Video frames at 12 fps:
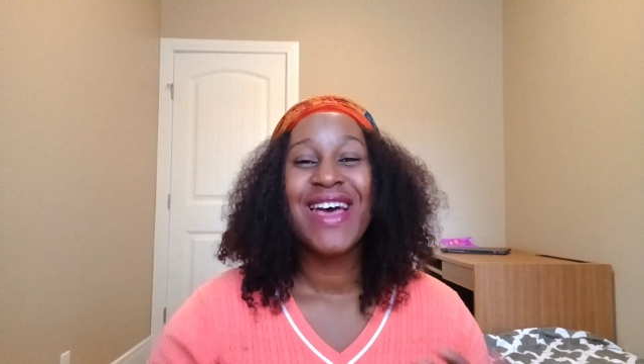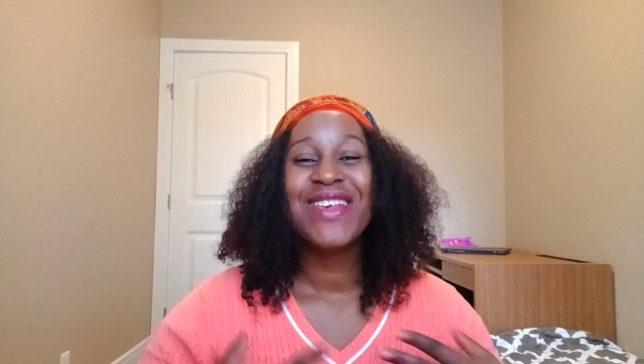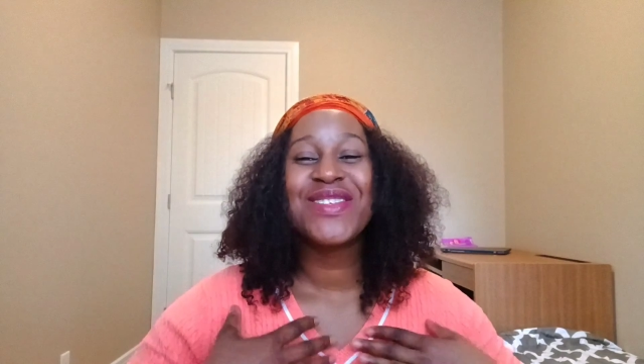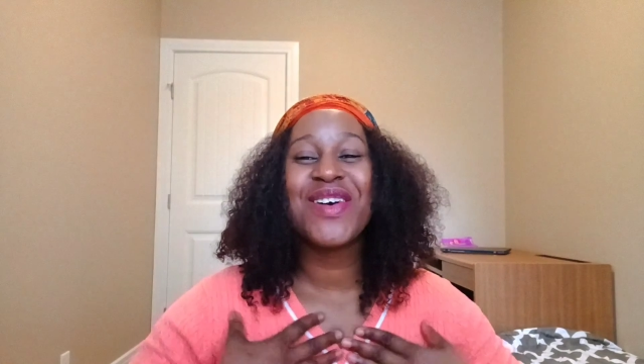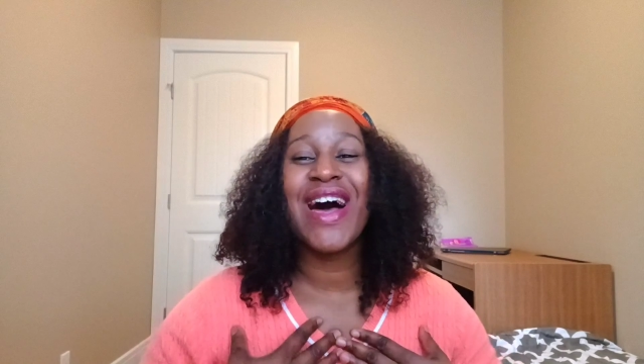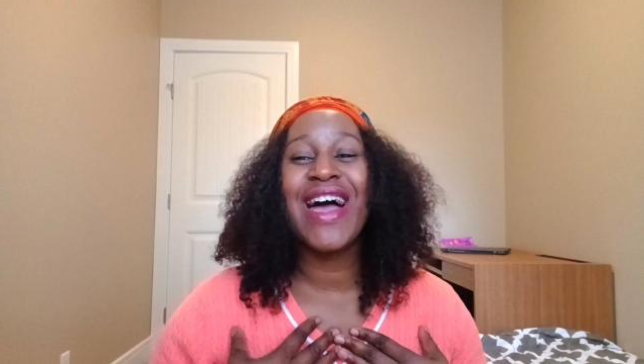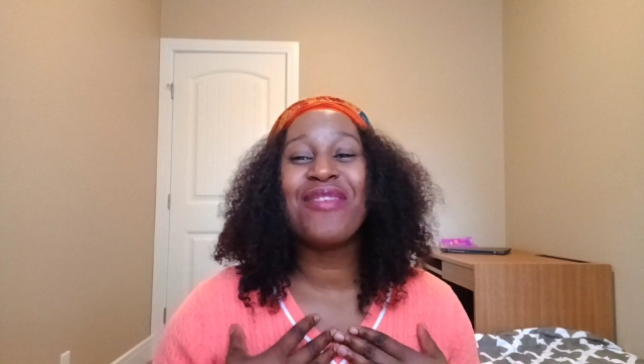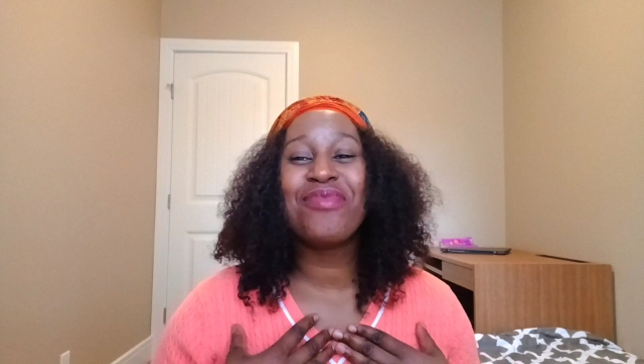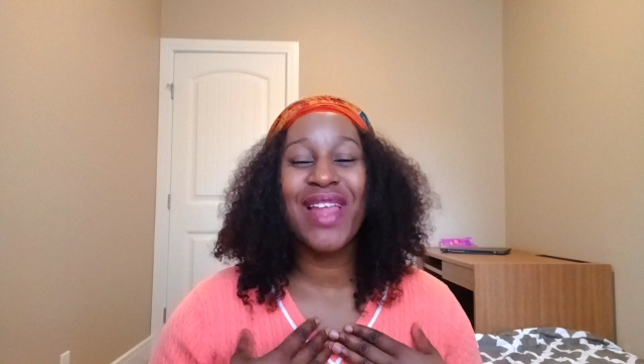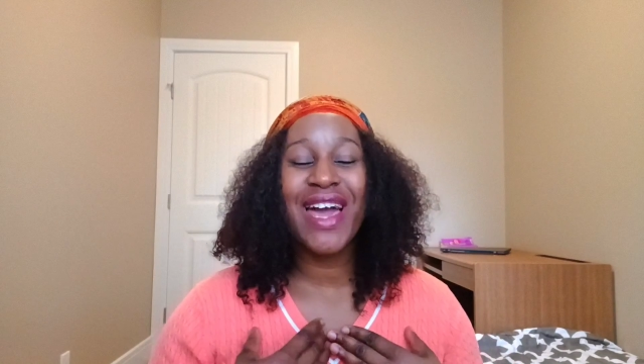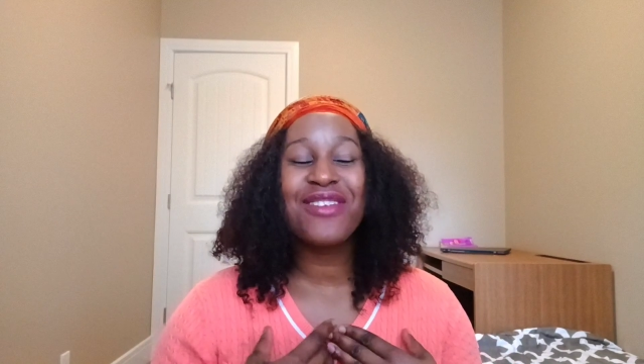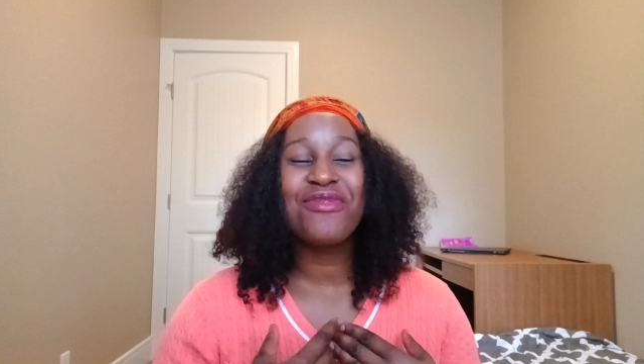So I
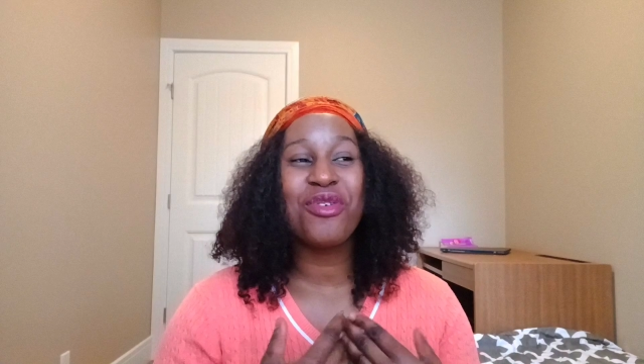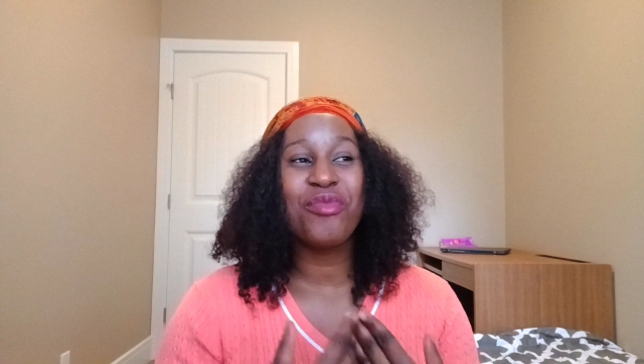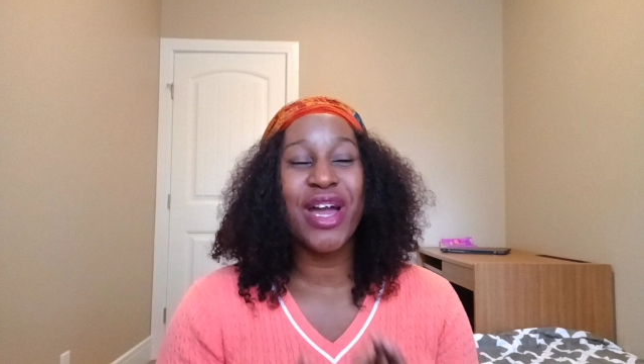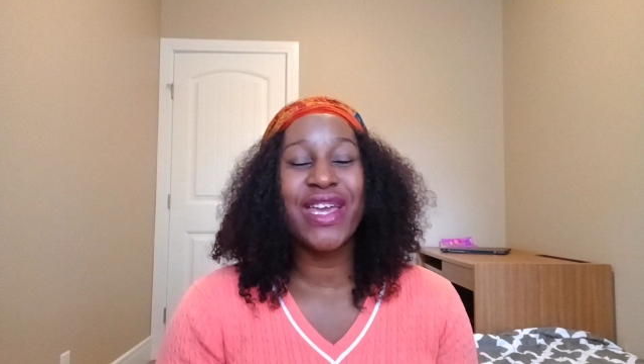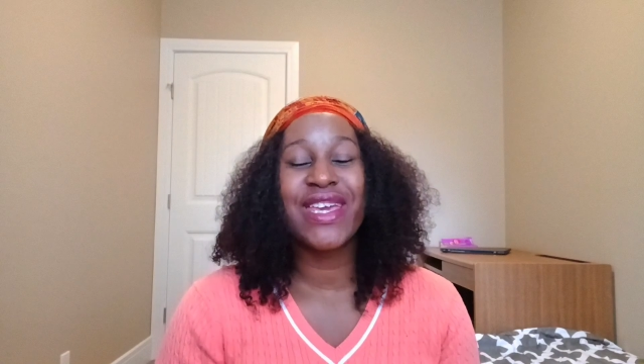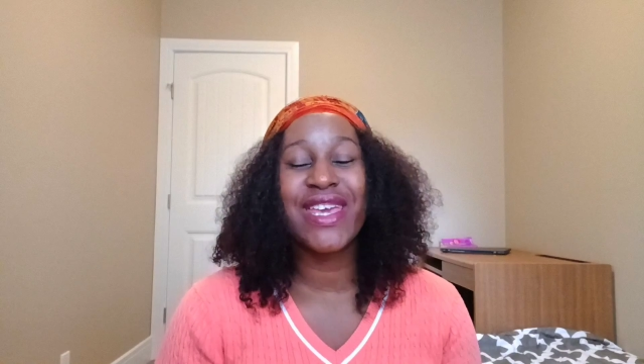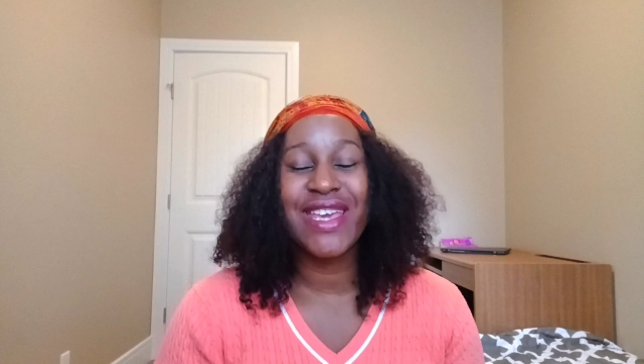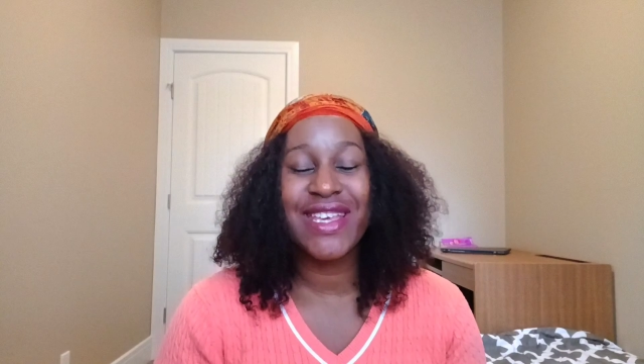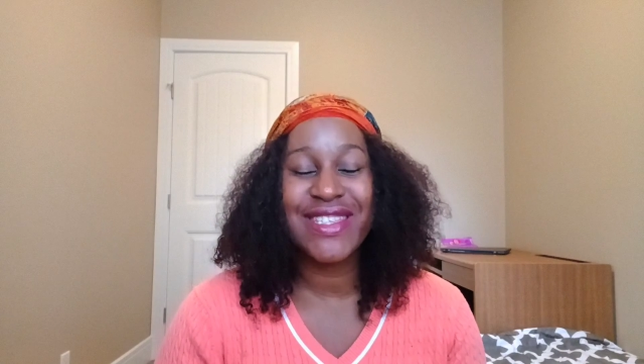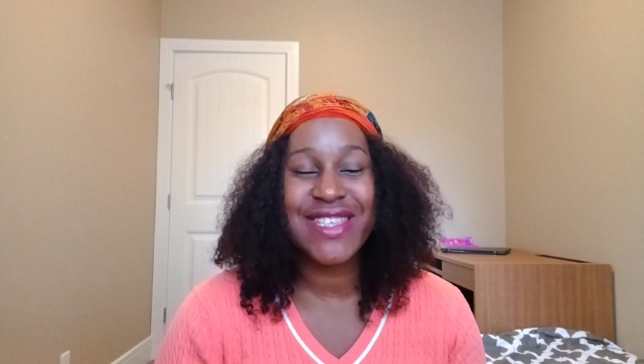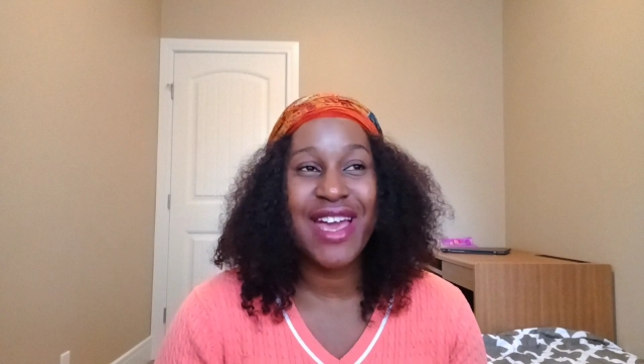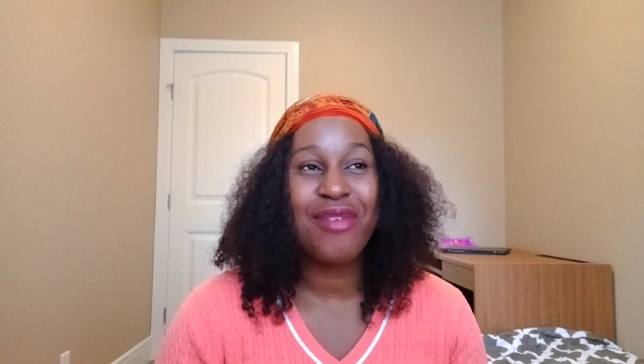applied for my
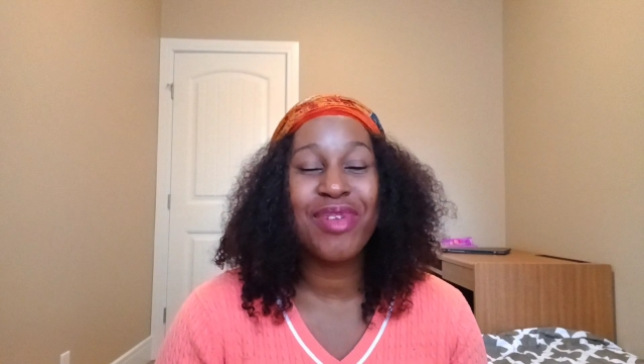kids.